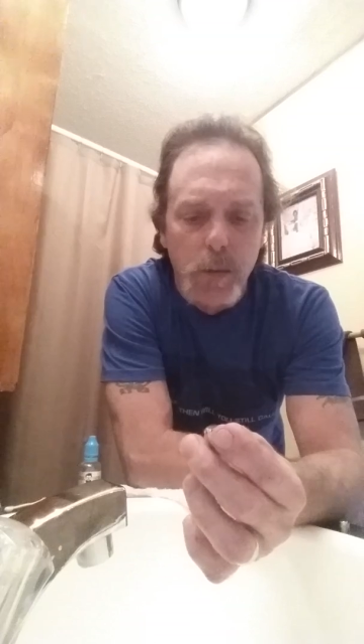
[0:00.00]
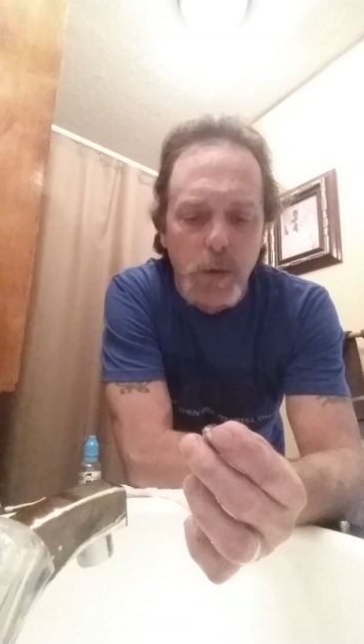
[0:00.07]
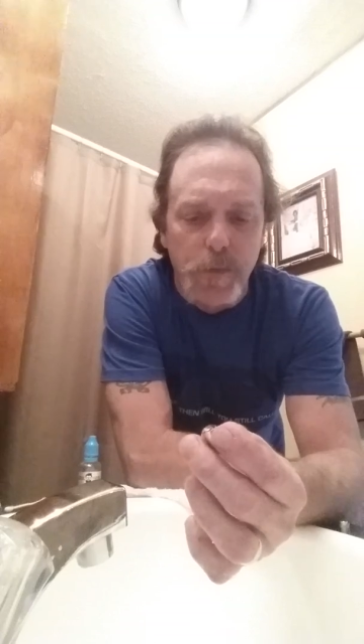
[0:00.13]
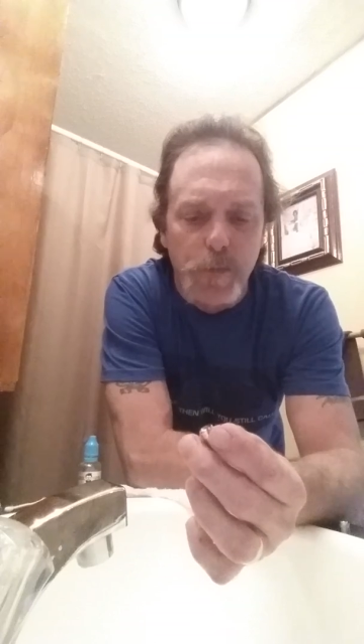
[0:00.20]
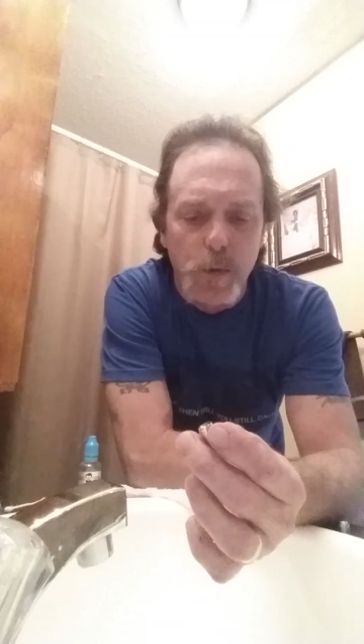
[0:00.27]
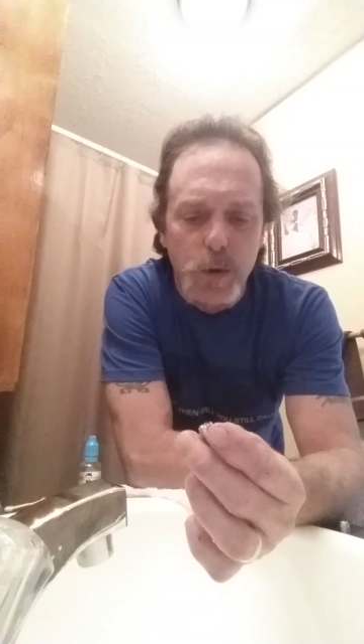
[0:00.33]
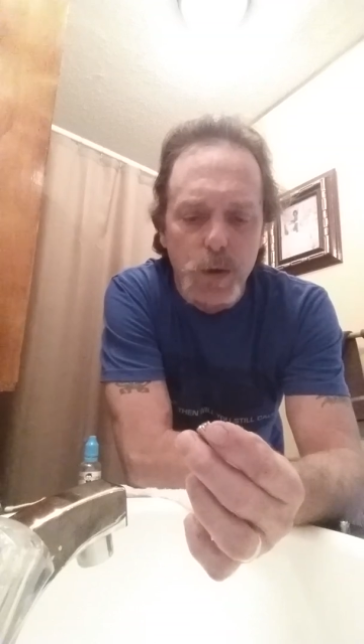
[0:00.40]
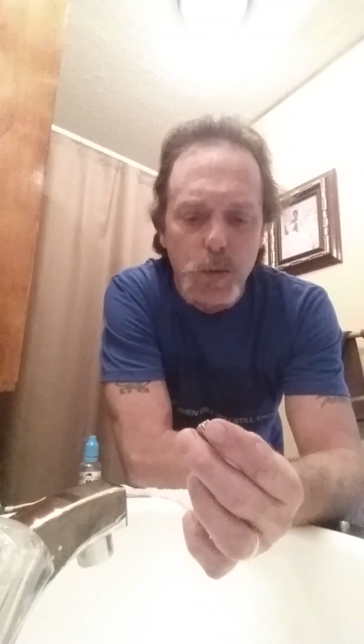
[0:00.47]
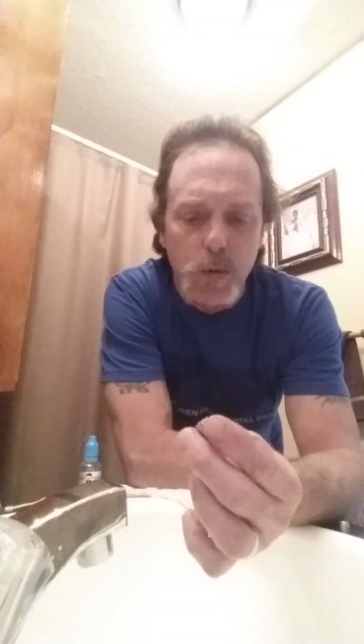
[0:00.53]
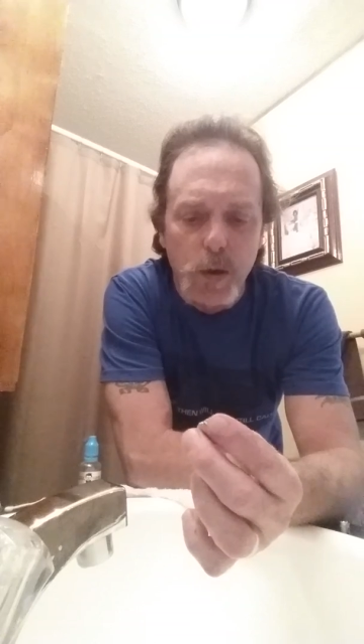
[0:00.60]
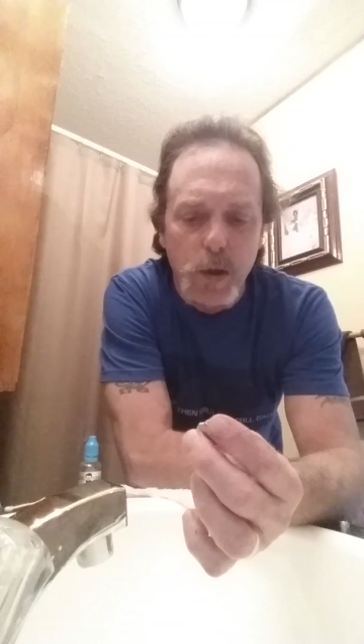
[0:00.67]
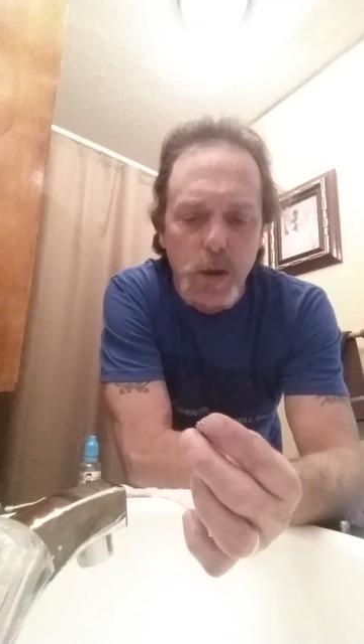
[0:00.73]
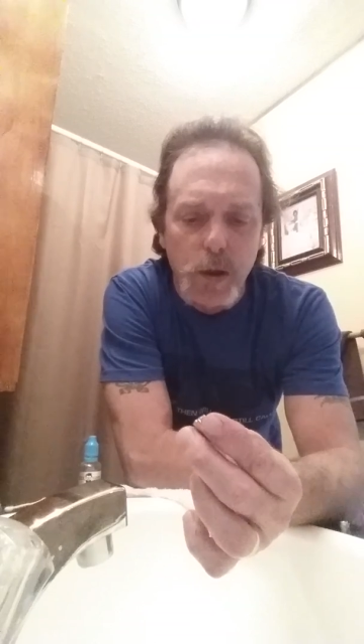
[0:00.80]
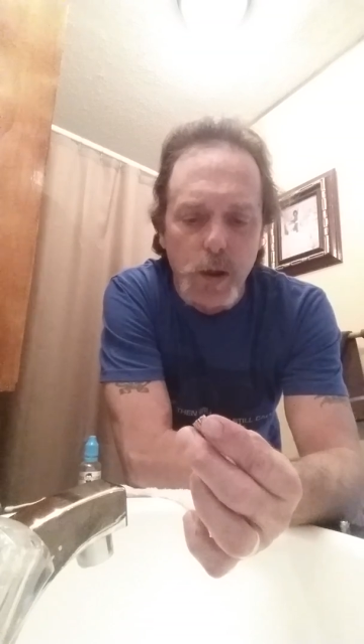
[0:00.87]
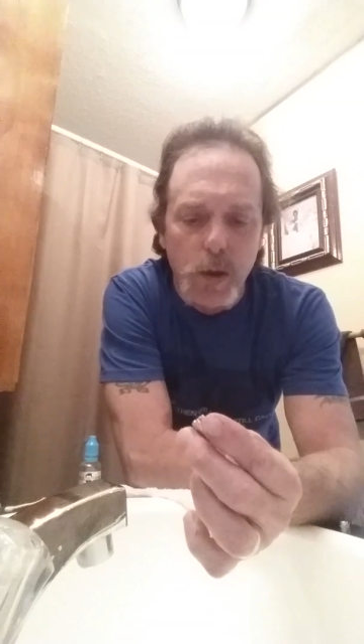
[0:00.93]
But first we're
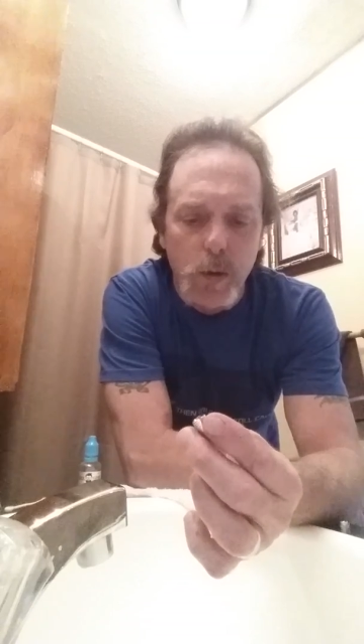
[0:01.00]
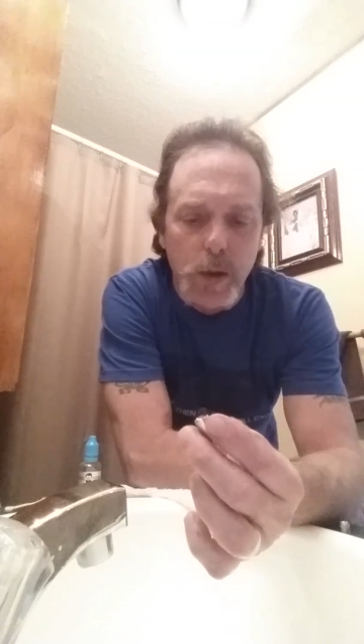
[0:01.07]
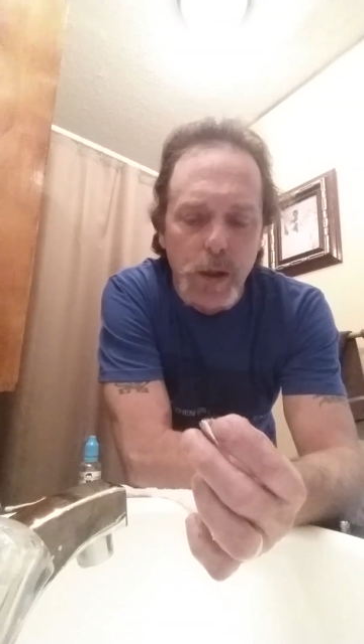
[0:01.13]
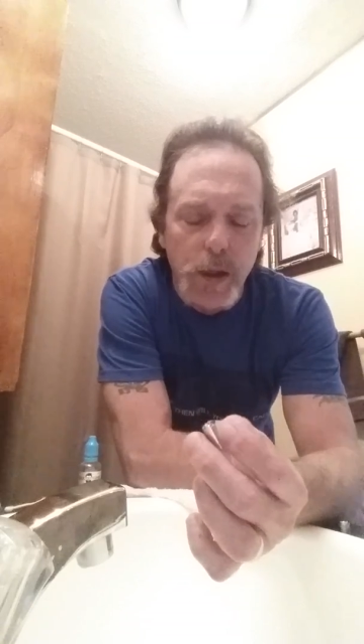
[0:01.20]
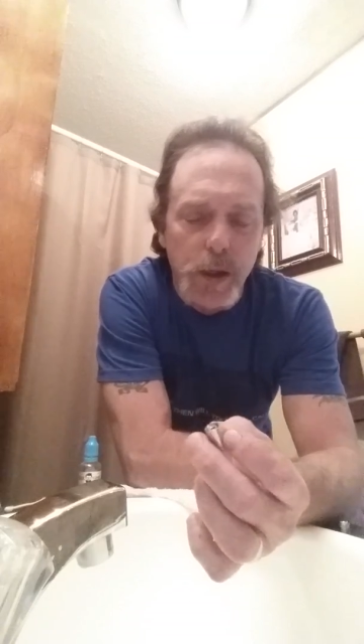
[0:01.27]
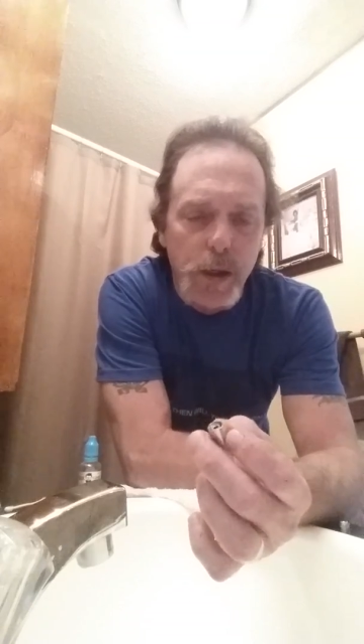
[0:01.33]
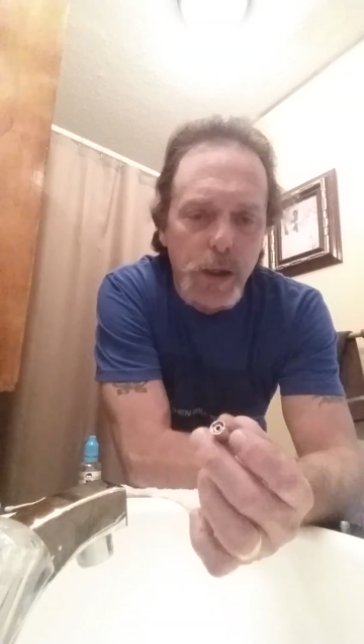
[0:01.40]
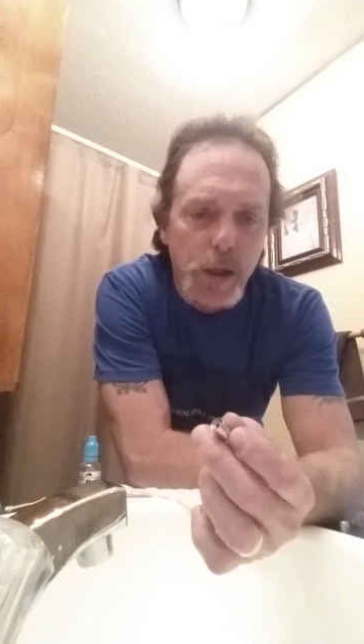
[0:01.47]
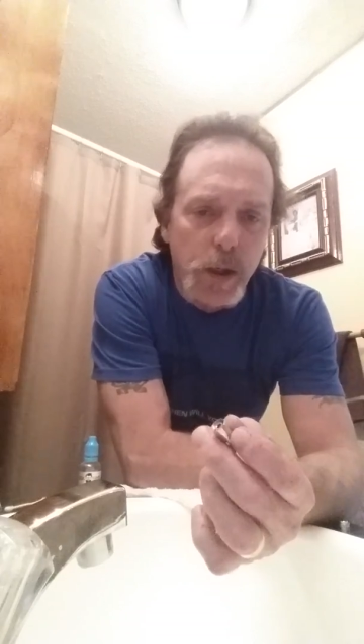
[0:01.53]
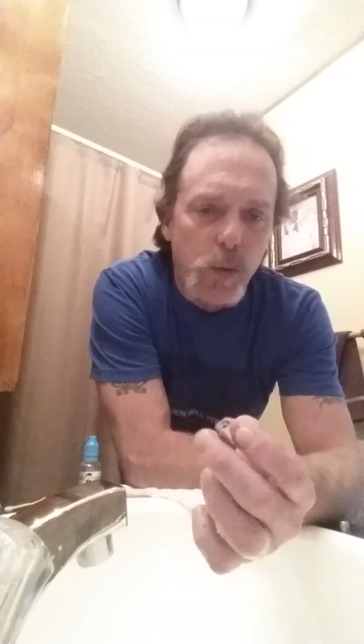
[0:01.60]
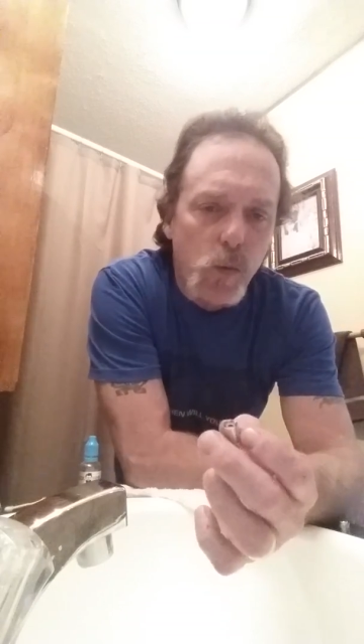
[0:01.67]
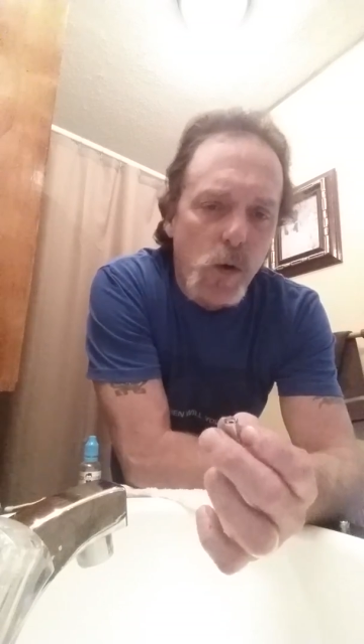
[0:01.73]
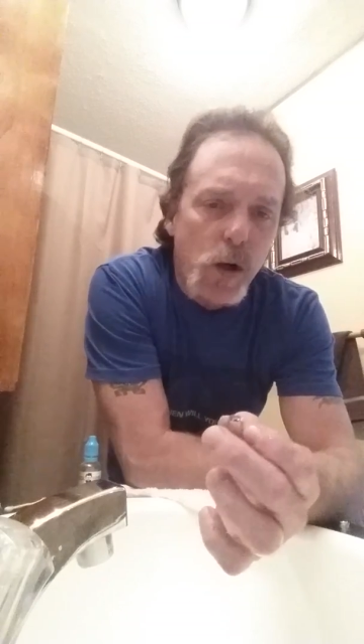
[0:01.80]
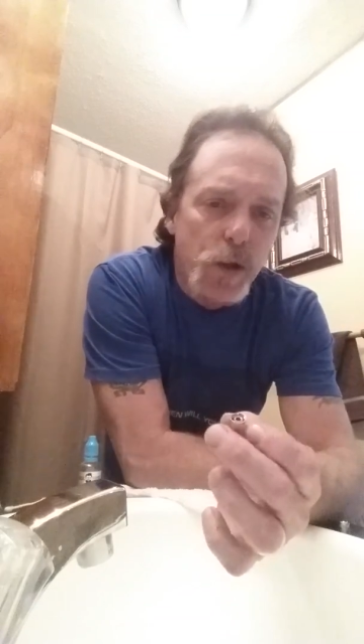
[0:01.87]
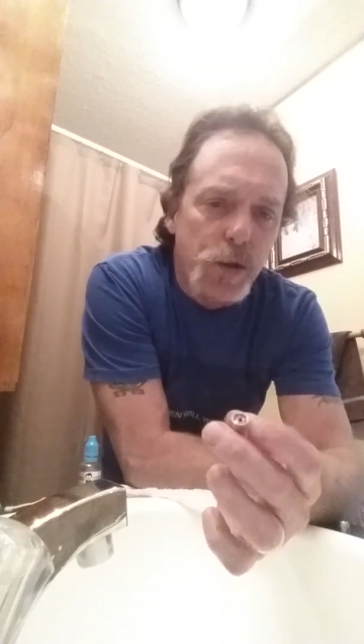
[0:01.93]
going to go ahead
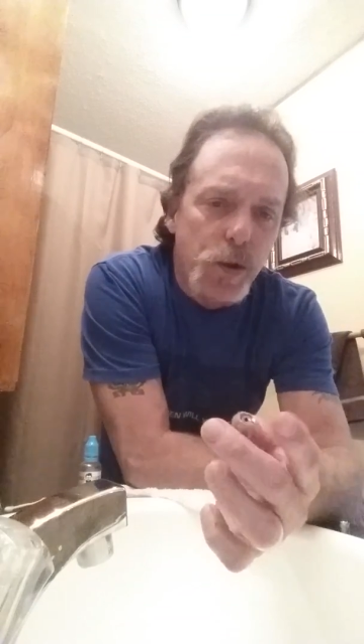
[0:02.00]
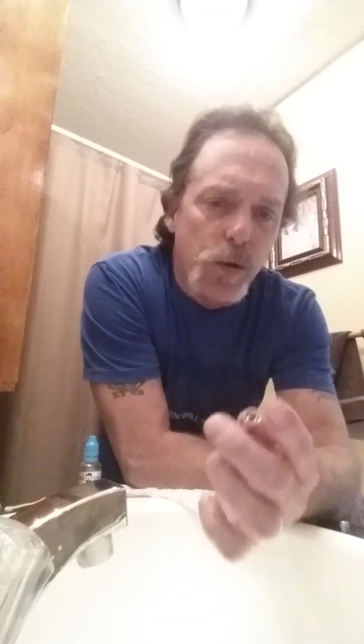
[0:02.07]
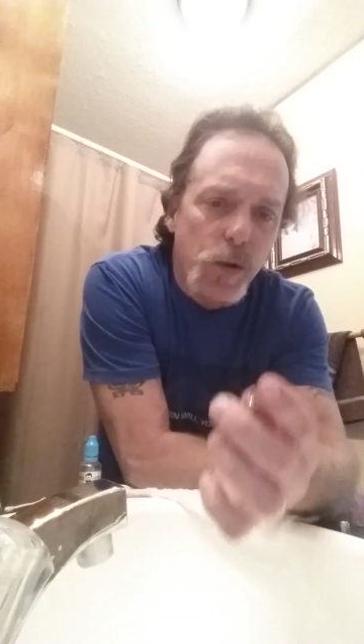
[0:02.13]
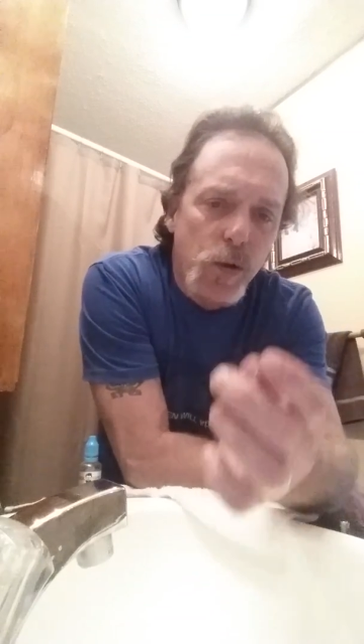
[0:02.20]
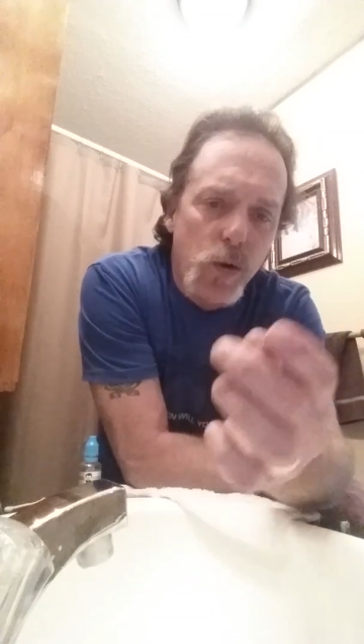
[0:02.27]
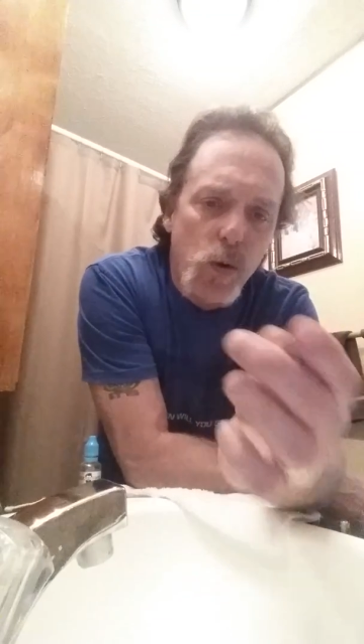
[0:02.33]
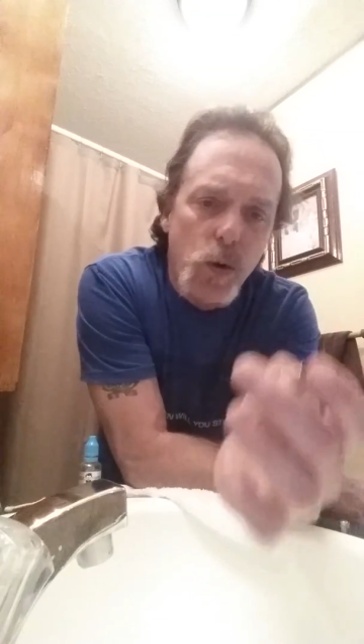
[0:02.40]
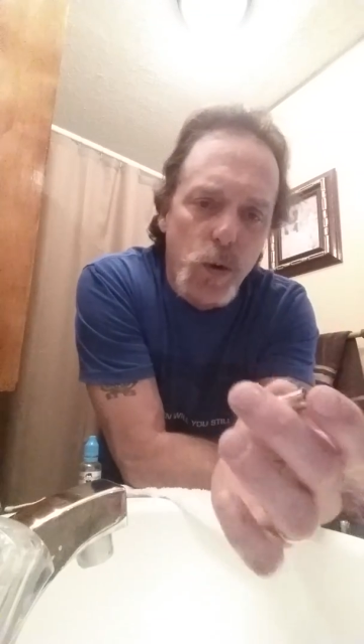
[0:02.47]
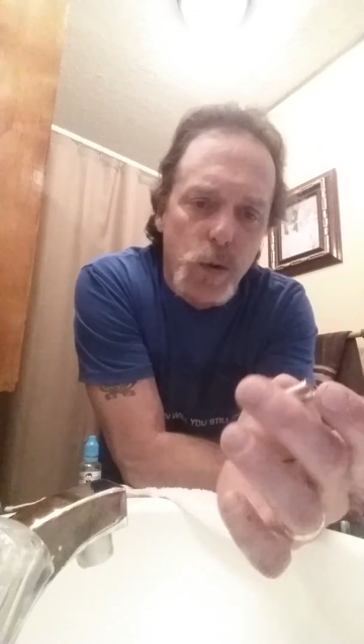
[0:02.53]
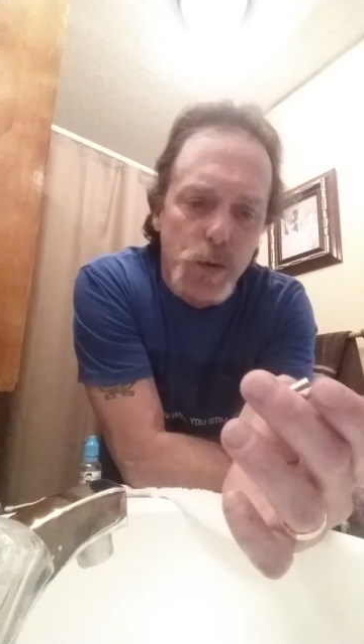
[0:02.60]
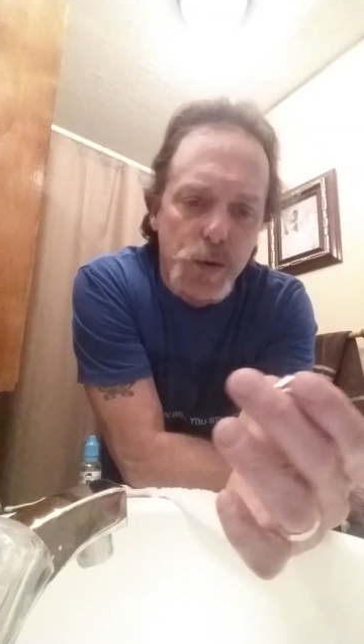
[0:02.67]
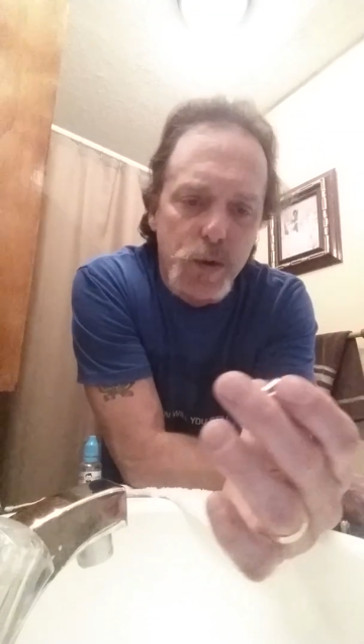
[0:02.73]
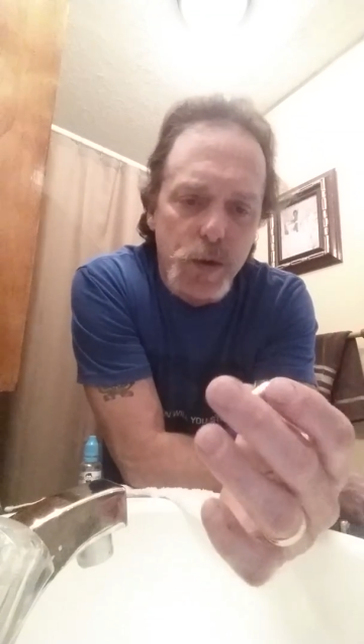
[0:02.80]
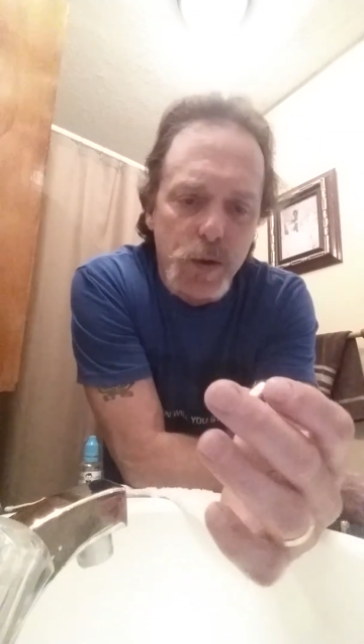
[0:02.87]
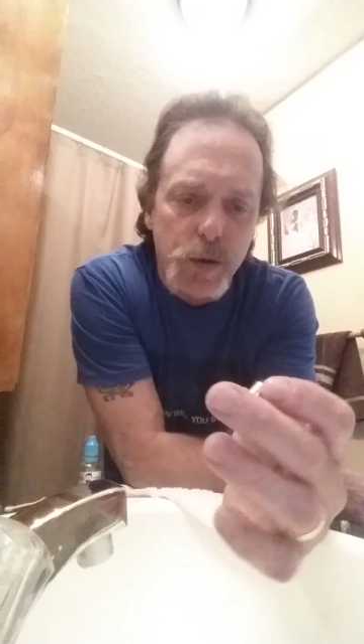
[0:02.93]
and wash our coils,